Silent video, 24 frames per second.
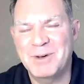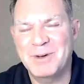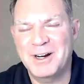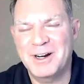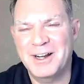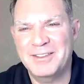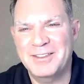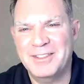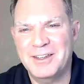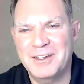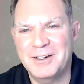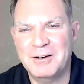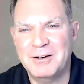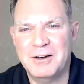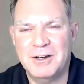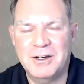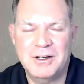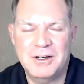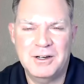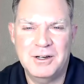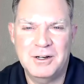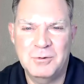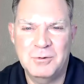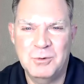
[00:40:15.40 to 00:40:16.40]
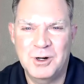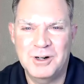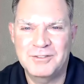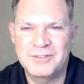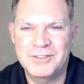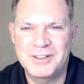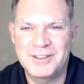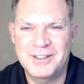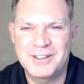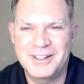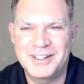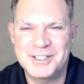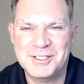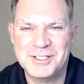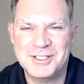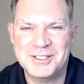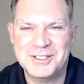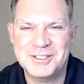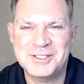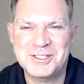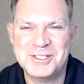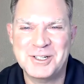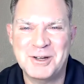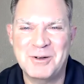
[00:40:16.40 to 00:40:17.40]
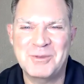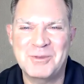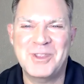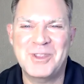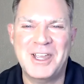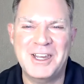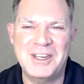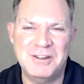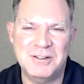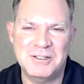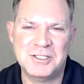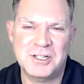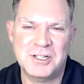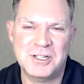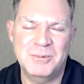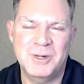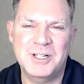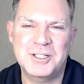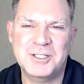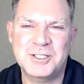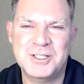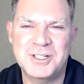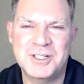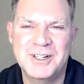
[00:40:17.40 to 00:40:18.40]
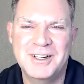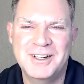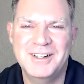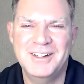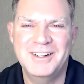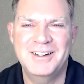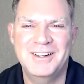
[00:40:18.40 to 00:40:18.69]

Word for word: but I think a good one for the listeners. So thank you so much.